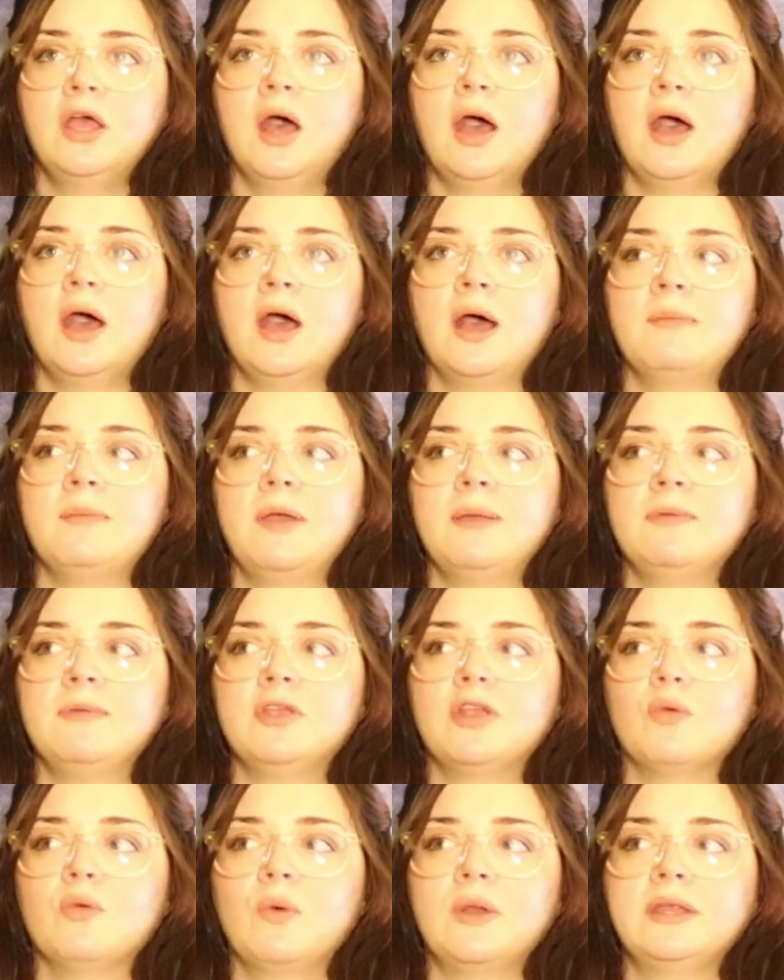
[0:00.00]
Uh, maybe
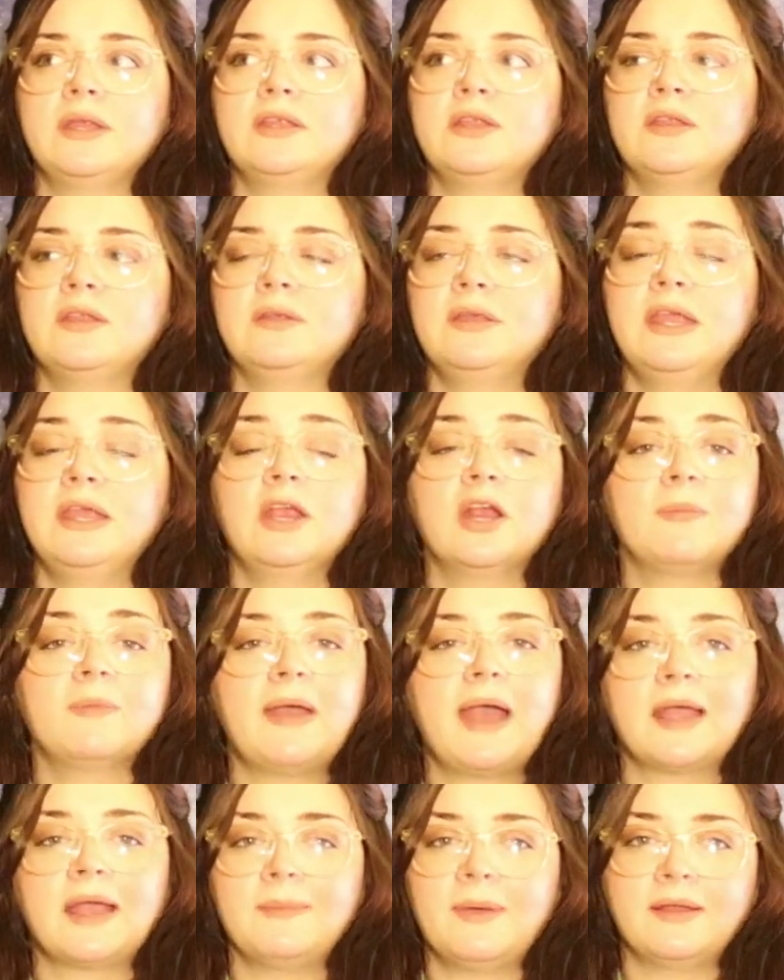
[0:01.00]
you're wanting to hear
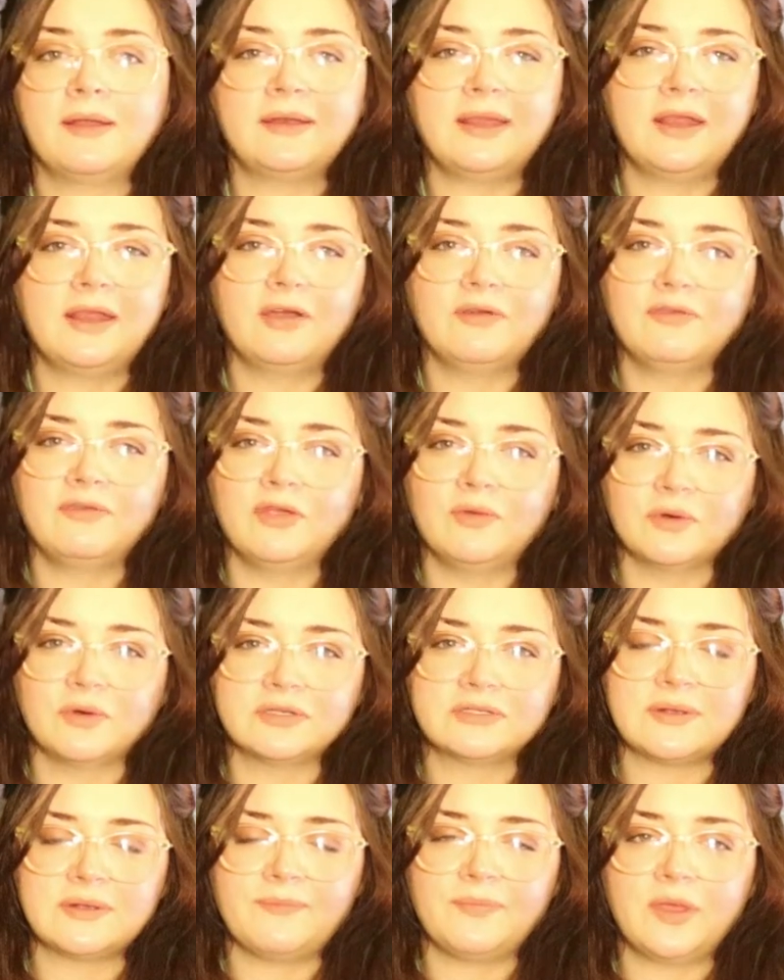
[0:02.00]
back about an interview
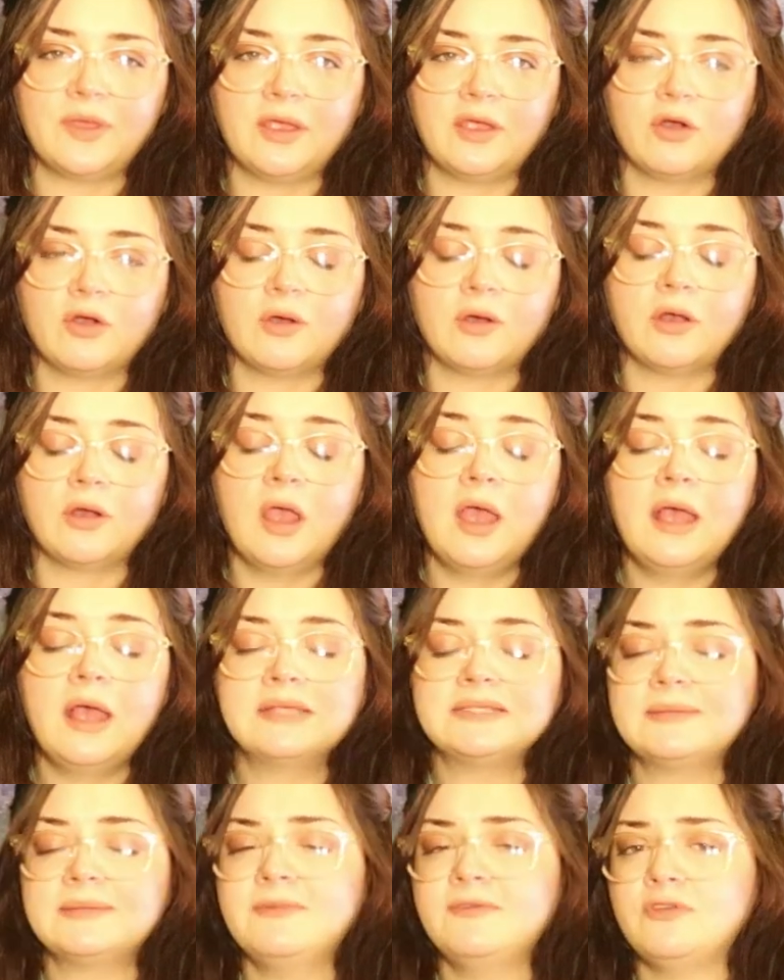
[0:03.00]
or something. Or
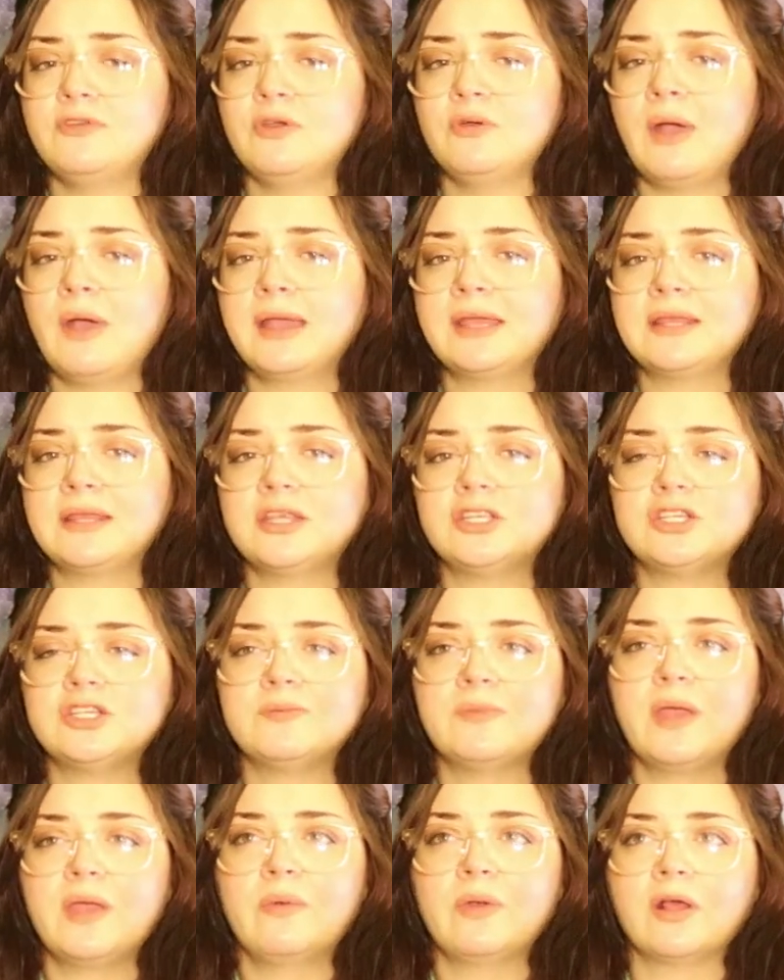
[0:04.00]
some of you, I get that
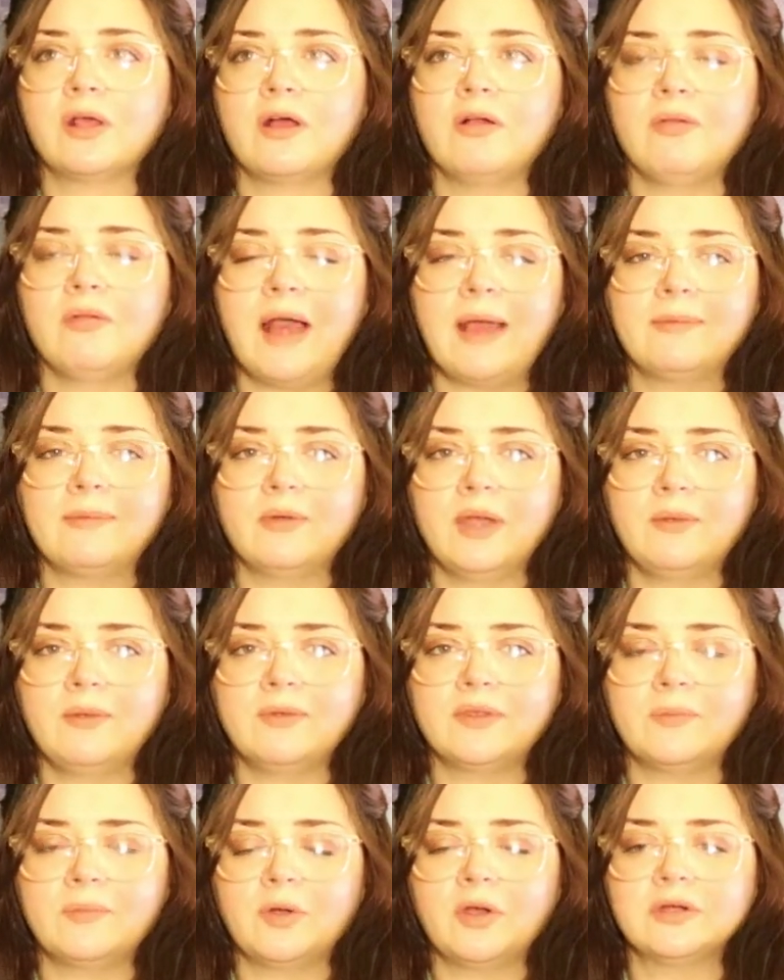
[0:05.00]
you may want to collaborate
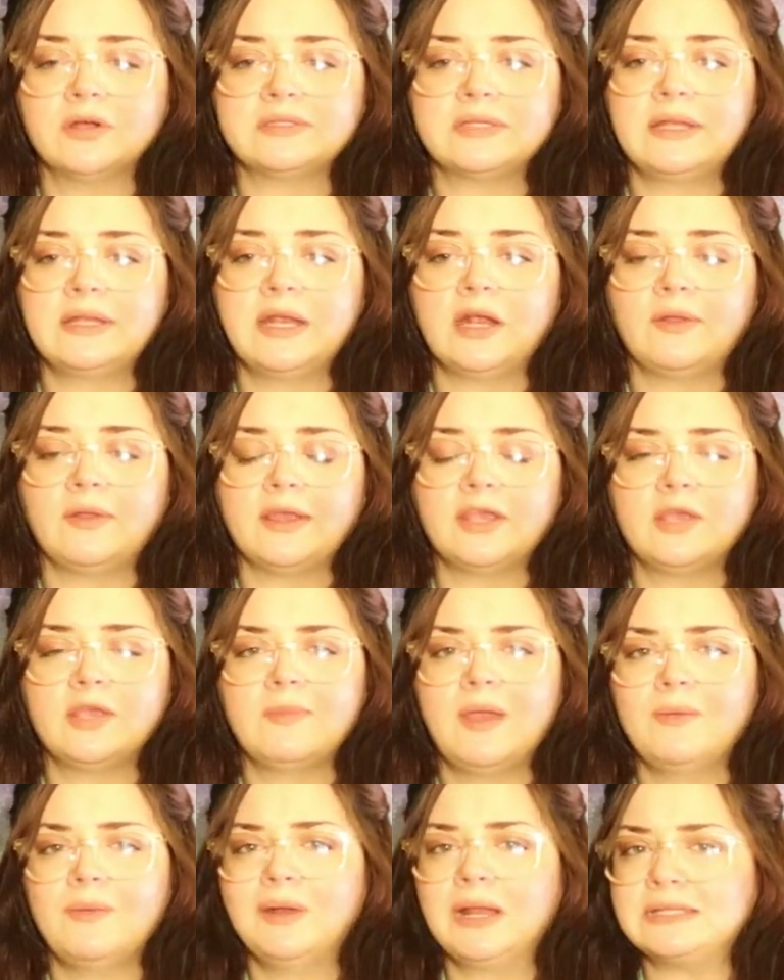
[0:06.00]
with a person here, like you
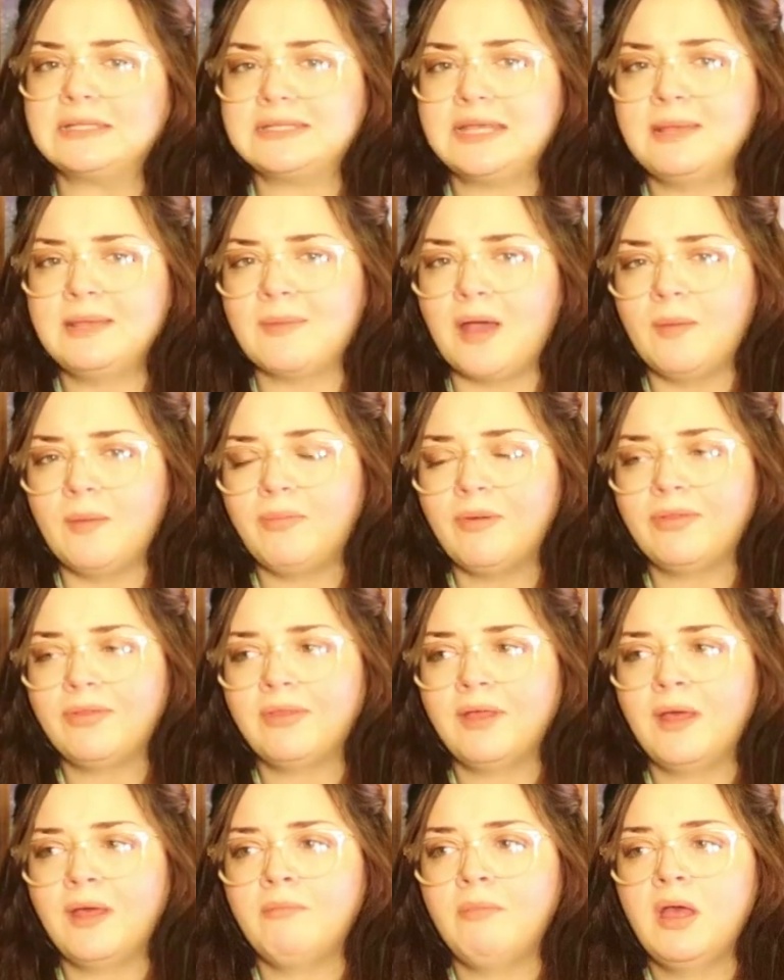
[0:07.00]
may want to team up with
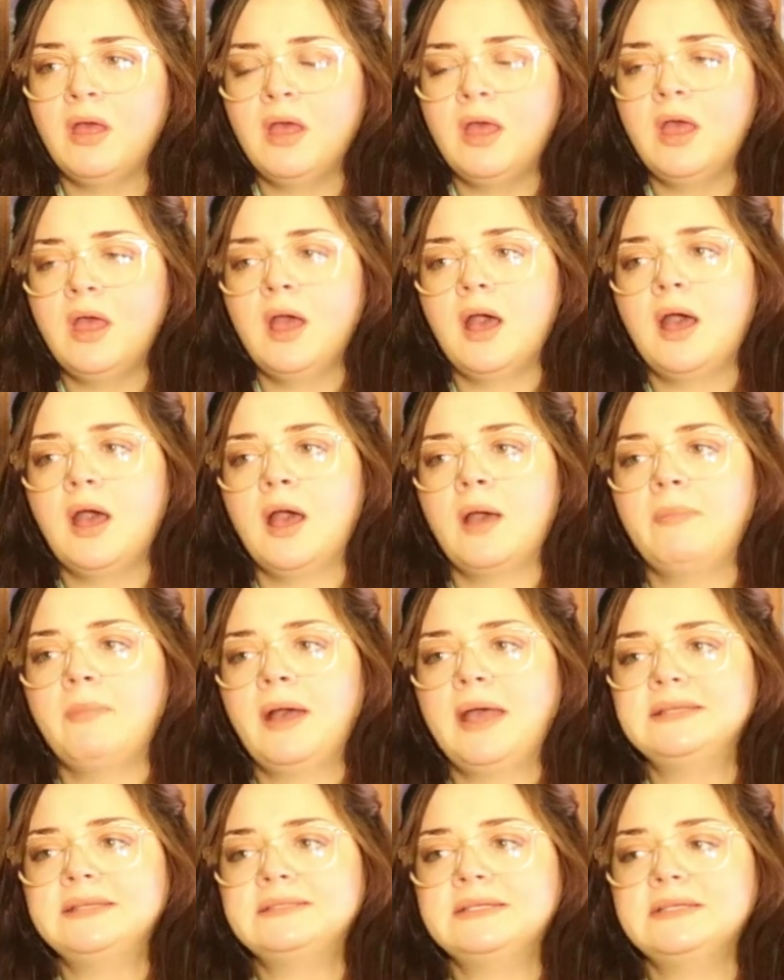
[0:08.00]
them, uh,
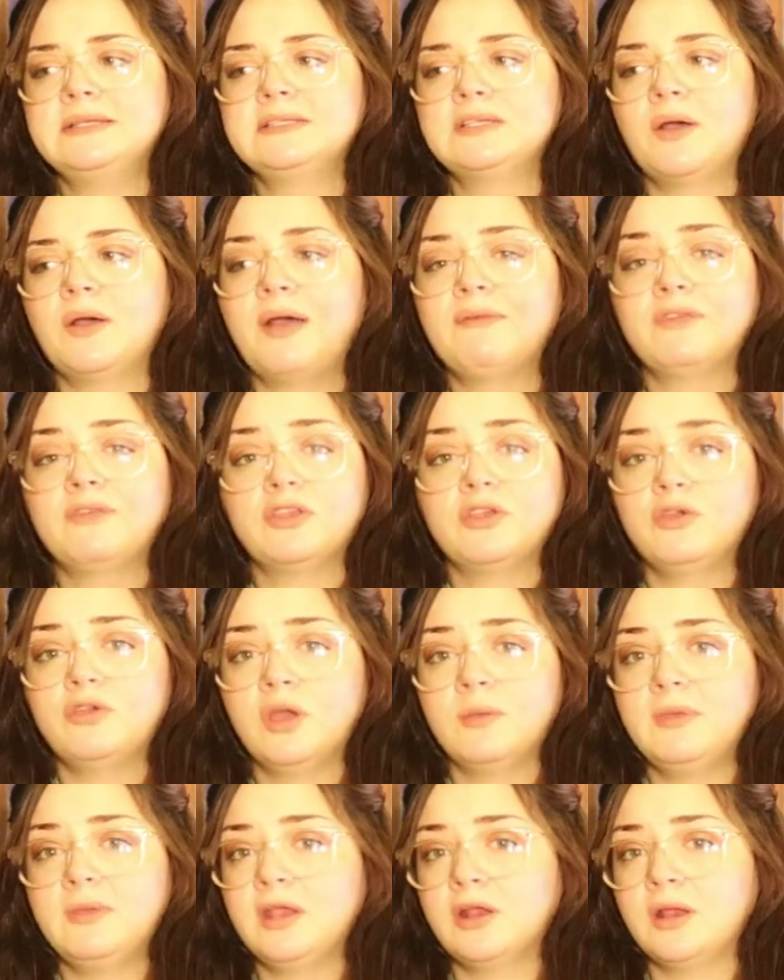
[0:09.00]
Pisces. So I feel like you
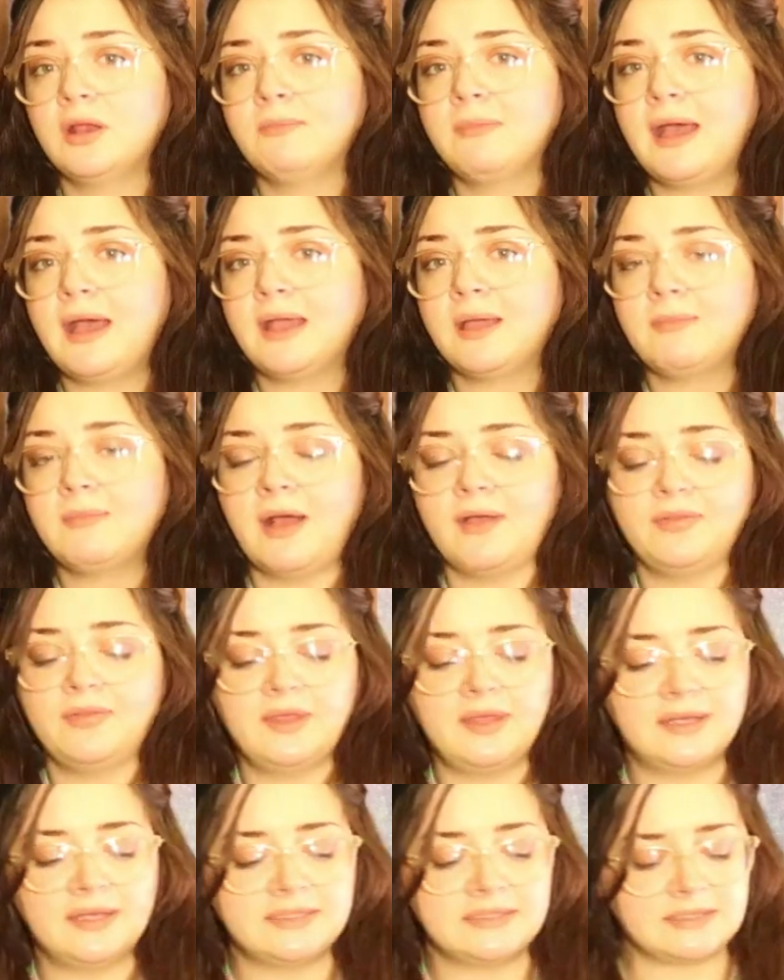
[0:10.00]
could be hearing back about
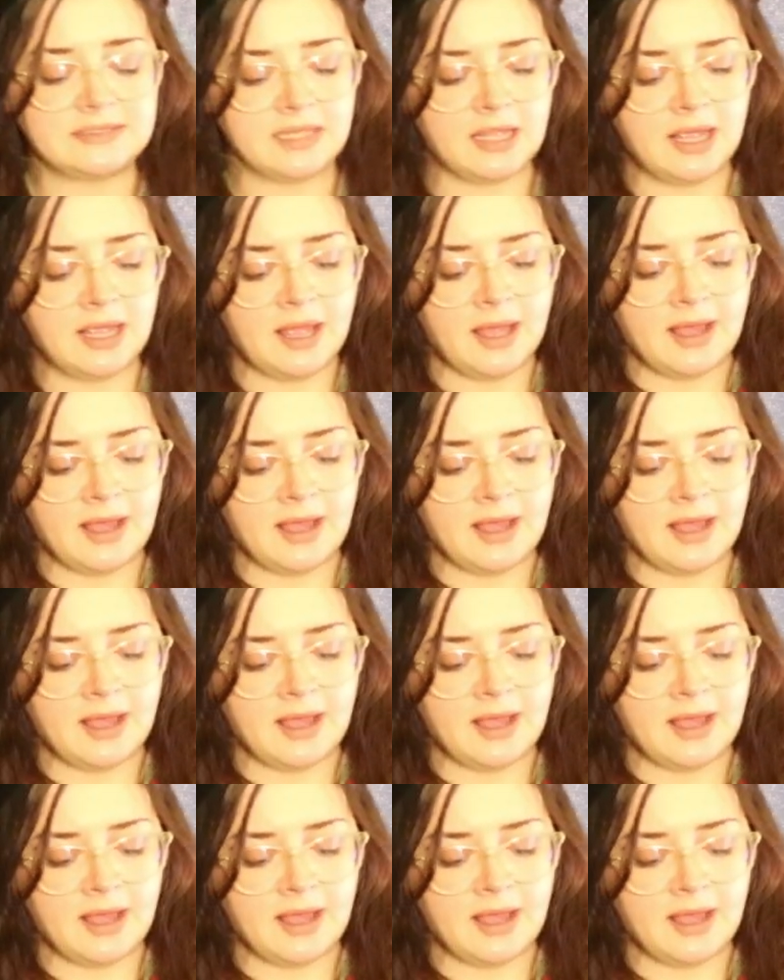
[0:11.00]
this.